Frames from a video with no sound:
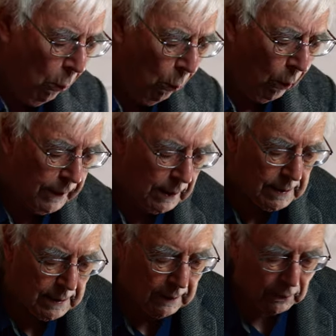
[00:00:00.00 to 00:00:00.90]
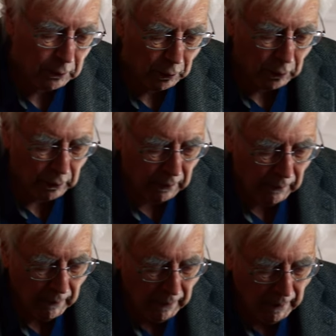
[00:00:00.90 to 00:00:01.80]
what is good,
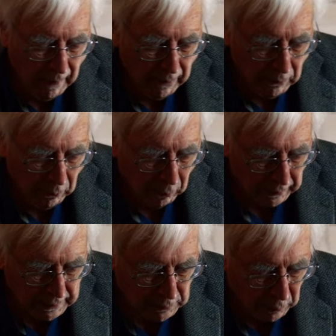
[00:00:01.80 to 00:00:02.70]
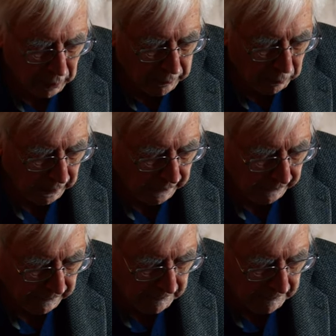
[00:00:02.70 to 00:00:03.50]
what is worthwhile